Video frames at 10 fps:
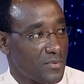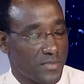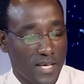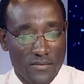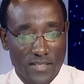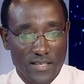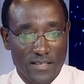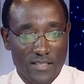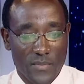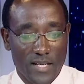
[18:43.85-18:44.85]

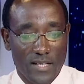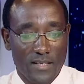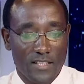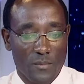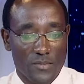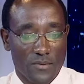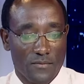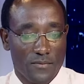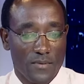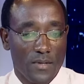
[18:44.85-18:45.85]
services, mainly in terms
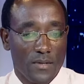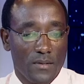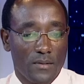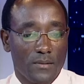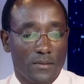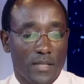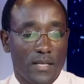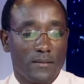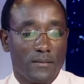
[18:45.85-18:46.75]
of